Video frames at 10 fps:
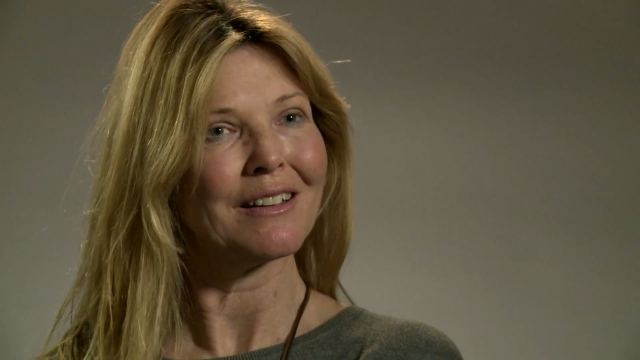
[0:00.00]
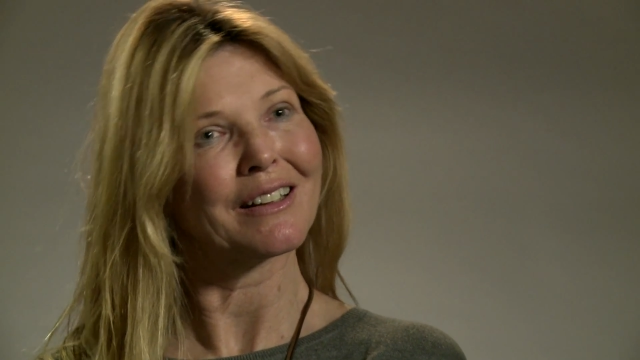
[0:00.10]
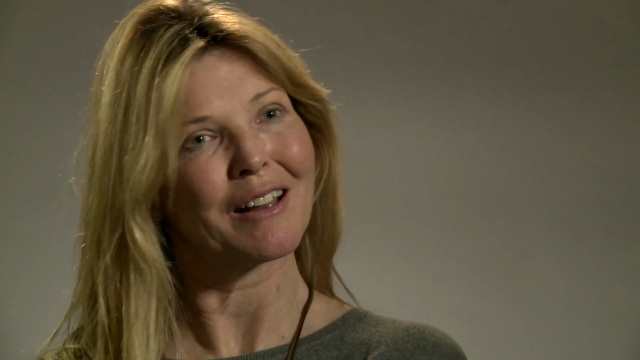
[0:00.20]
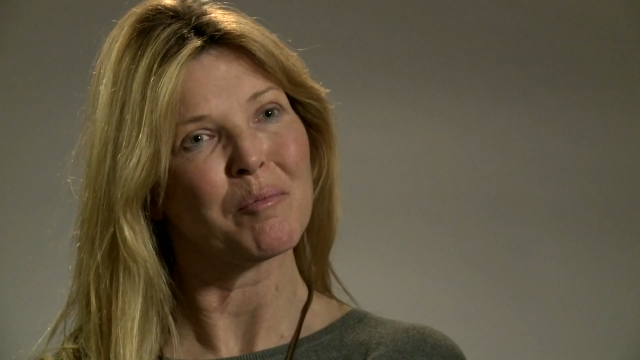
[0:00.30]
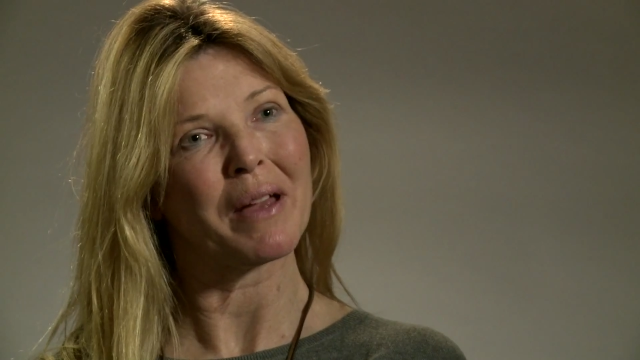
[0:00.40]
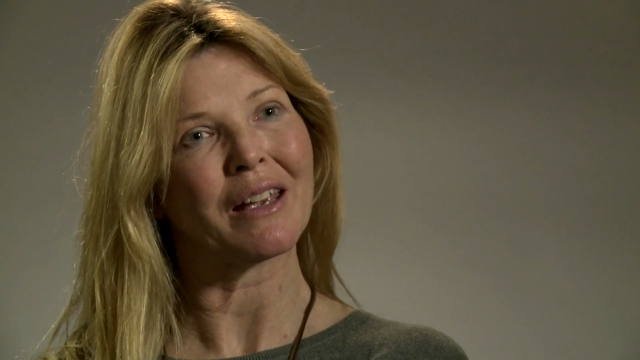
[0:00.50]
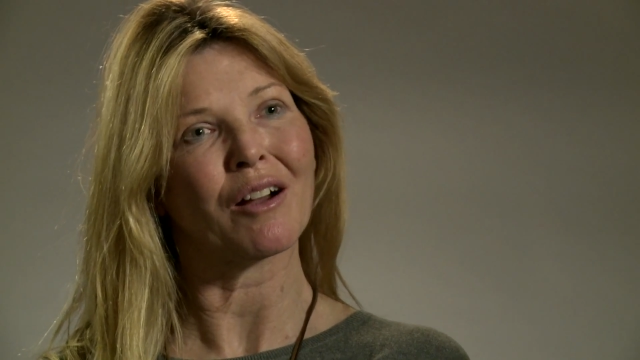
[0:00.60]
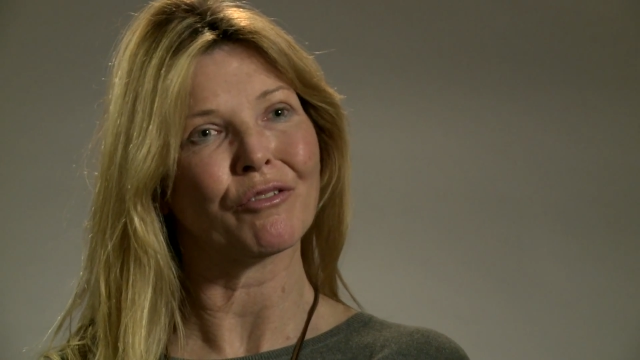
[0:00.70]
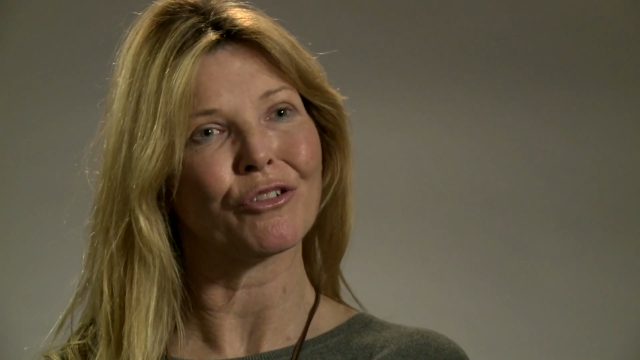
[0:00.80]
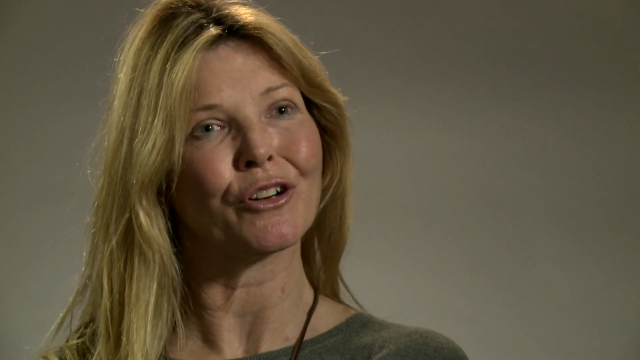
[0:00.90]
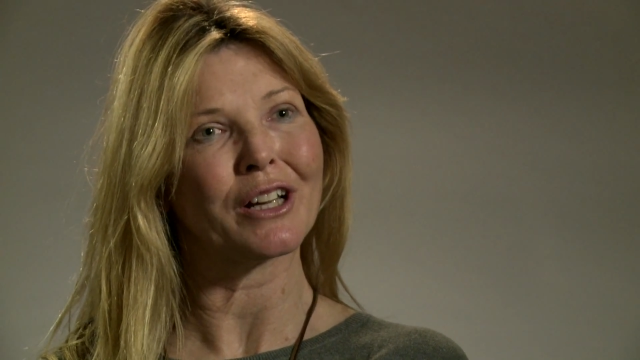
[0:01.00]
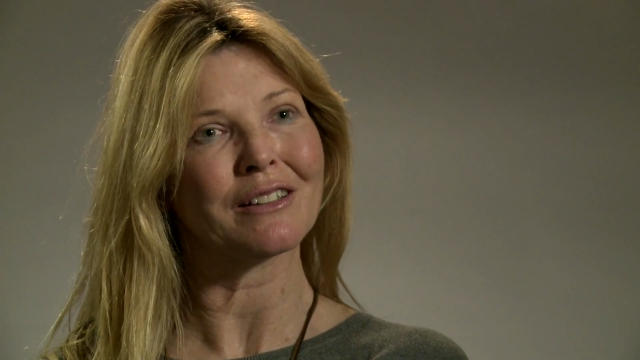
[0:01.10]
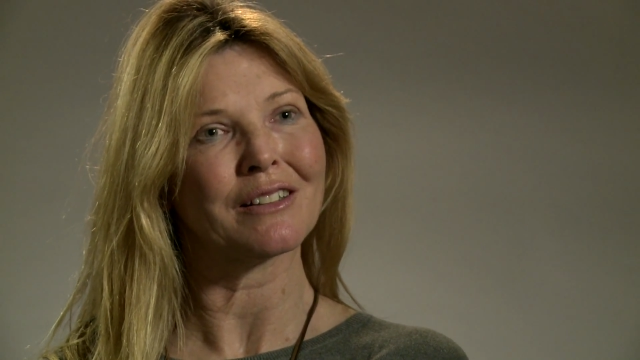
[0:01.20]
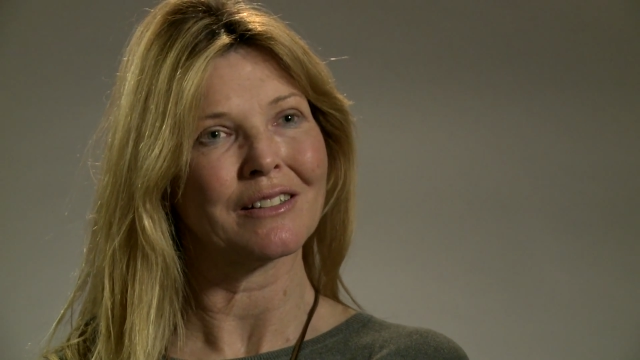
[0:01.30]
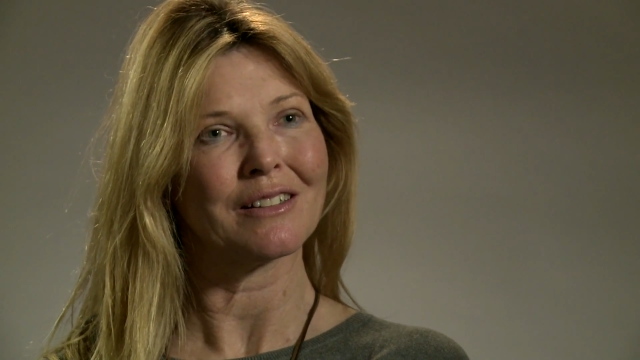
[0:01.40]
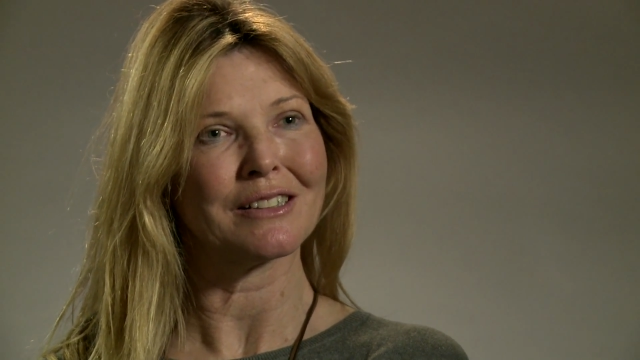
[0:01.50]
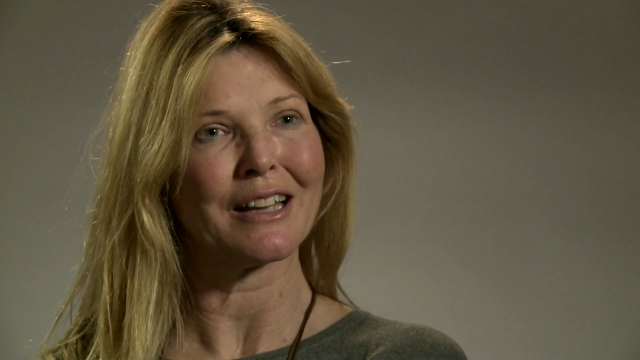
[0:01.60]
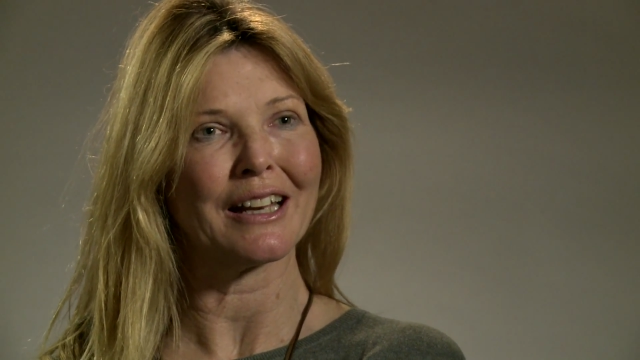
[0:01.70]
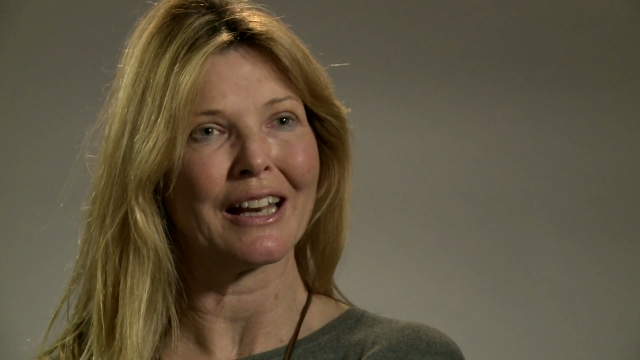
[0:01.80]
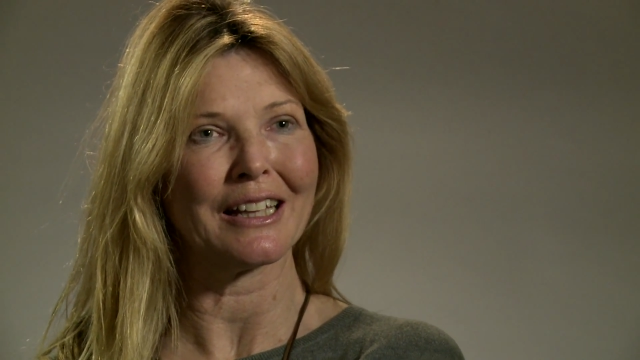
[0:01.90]
and I make up for it a
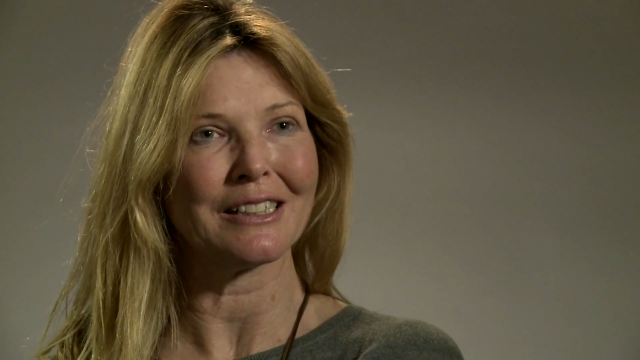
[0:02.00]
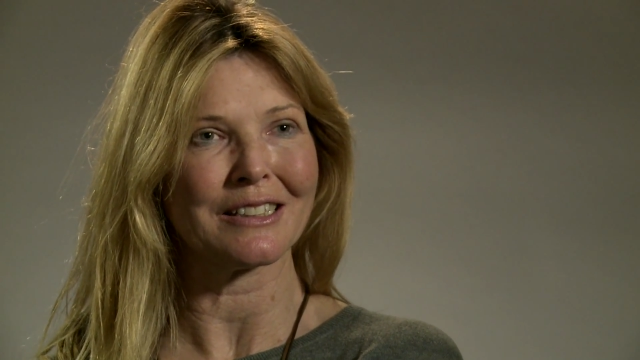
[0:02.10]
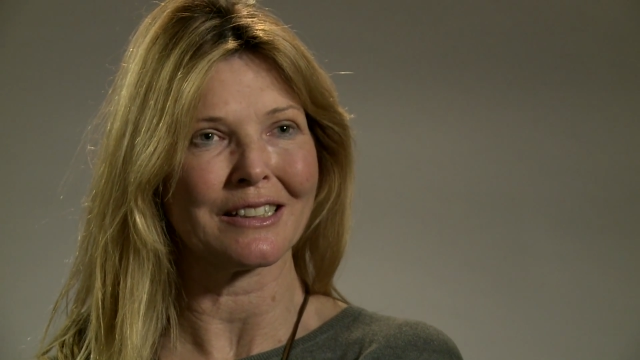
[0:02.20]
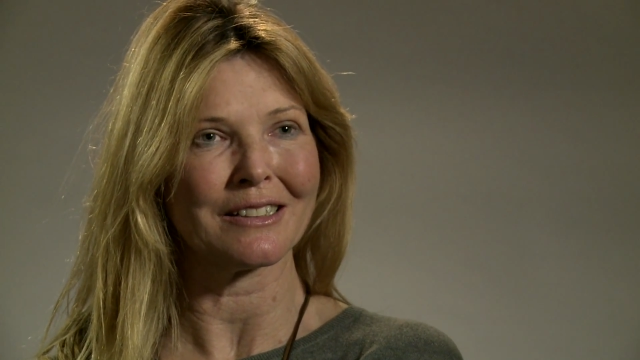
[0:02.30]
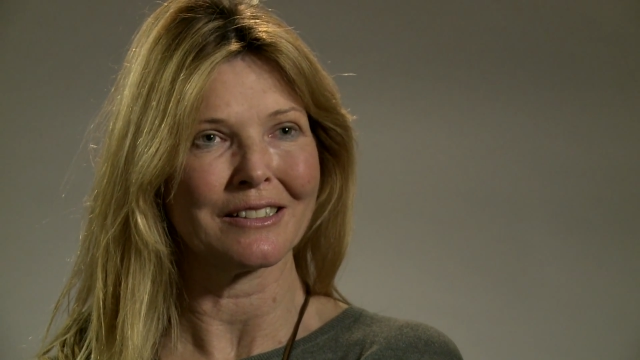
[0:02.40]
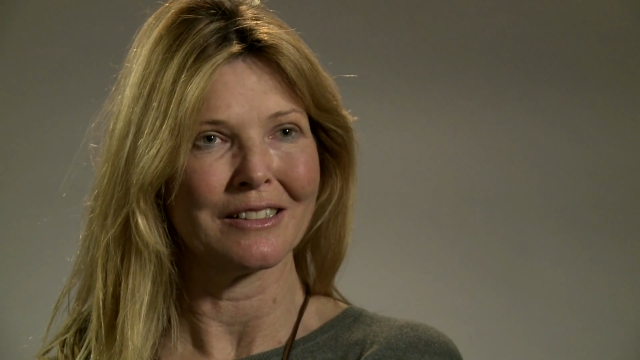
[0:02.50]
day later.